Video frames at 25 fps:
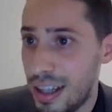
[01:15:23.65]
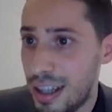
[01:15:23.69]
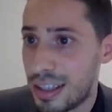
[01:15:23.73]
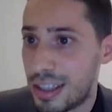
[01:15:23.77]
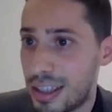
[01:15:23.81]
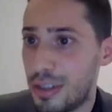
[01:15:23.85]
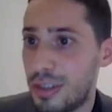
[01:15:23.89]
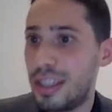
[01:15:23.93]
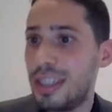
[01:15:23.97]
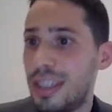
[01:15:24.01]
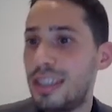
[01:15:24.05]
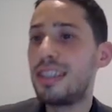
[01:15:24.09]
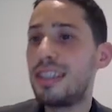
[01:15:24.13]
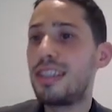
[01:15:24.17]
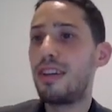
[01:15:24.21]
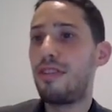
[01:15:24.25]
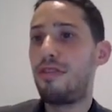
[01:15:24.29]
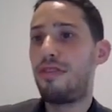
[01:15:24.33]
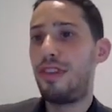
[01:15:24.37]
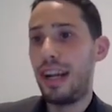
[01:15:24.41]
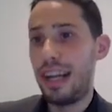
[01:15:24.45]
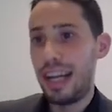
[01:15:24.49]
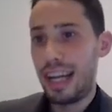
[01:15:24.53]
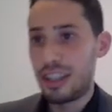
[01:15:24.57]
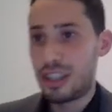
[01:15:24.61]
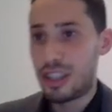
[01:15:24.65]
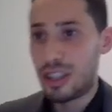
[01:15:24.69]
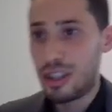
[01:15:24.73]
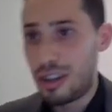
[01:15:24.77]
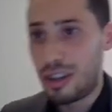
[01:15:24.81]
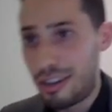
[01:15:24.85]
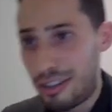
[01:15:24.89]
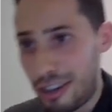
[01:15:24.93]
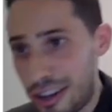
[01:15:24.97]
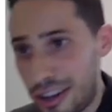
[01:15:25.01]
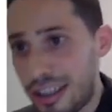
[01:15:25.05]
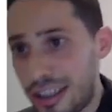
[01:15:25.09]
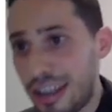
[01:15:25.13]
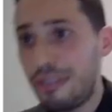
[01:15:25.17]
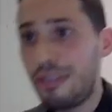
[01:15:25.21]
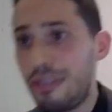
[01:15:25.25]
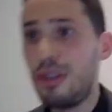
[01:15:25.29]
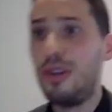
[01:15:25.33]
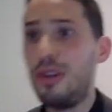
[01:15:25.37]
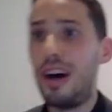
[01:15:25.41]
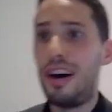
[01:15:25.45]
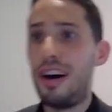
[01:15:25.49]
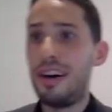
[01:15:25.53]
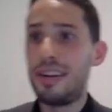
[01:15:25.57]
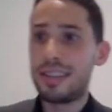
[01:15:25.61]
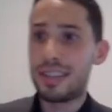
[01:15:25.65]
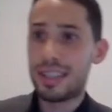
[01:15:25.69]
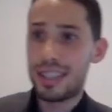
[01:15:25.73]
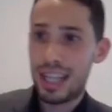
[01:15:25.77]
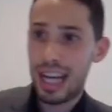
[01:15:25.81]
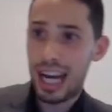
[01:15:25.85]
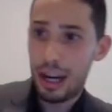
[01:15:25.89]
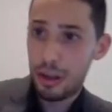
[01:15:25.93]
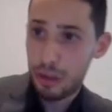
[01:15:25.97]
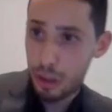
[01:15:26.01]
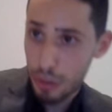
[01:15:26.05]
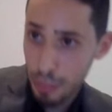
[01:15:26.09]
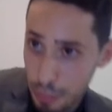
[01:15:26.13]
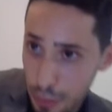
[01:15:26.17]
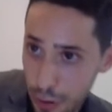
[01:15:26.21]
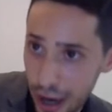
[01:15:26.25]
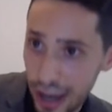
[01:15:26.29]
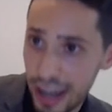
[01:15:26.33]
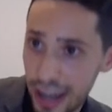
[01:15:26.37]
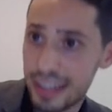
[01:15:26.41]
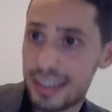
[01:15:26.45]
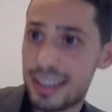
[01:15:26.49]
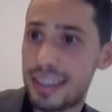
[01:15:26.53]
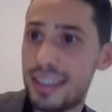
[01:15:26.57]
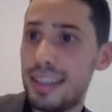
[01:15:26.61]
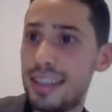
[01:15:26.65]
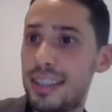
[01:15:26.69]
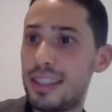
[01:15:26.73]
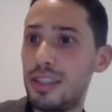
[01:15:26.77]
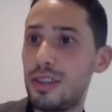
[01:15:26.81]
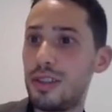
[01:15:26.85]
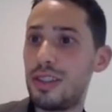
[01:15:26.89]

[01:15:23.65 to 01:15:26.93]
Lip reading: So this is a financial derivative, and you ask how to price this.